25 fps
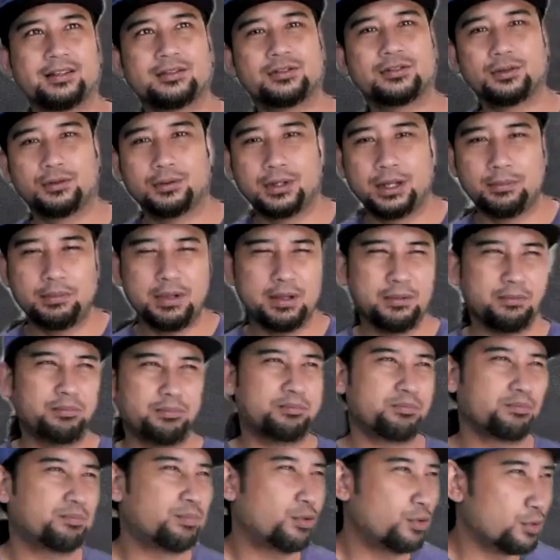So let me
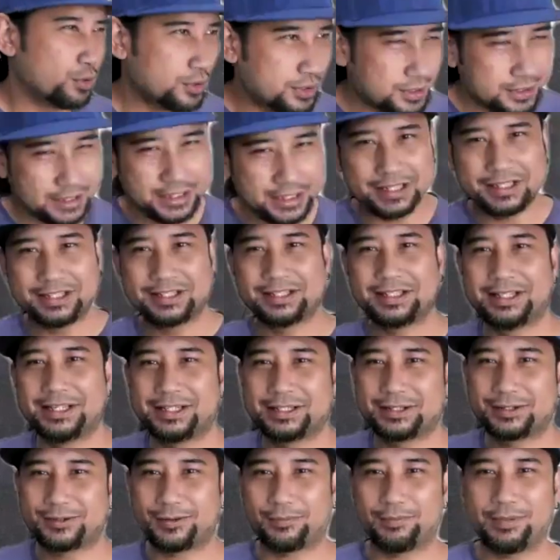push
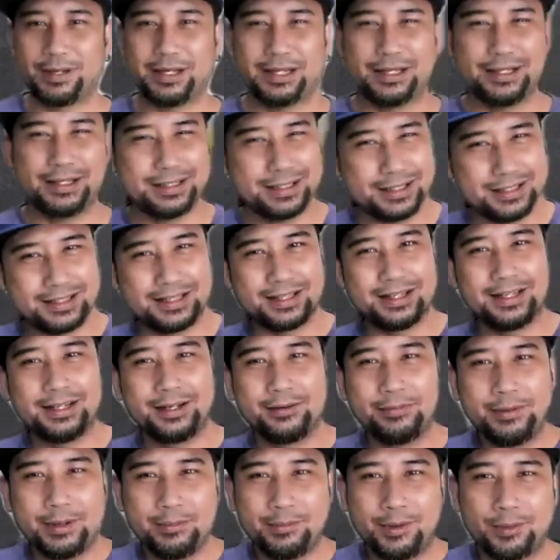this topic just a
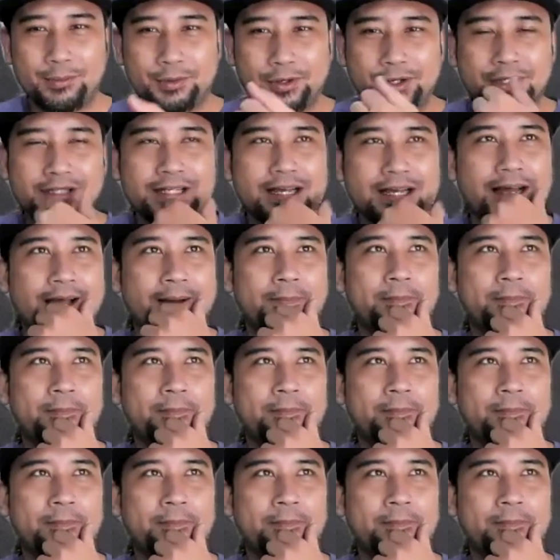little bit more, because